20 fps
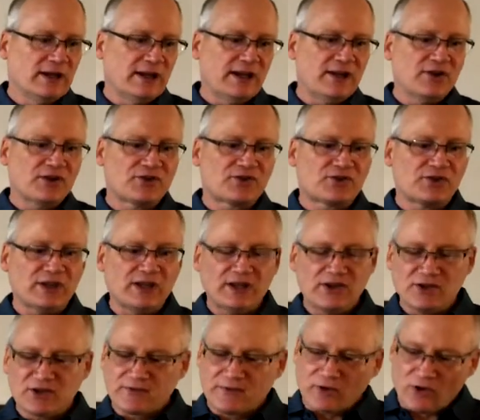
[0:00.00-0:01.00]
It is,
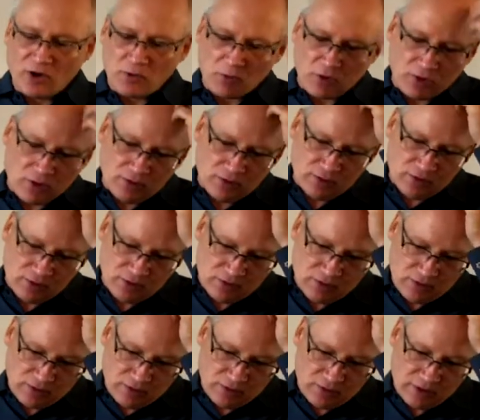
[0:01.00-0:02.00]
it is verbal,
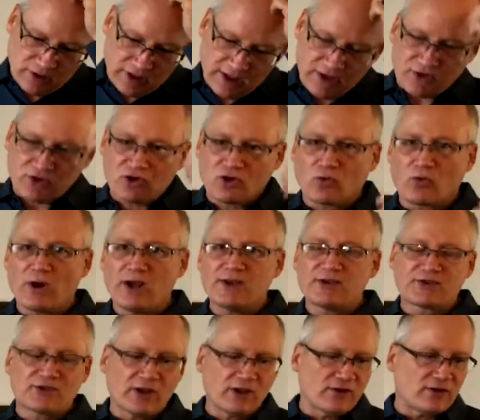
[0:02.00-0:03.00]
it is
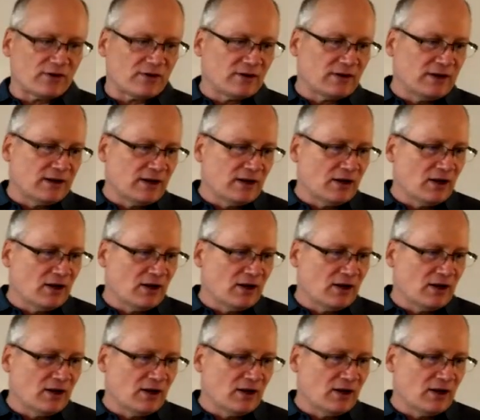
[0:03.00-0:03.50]
Christ centered,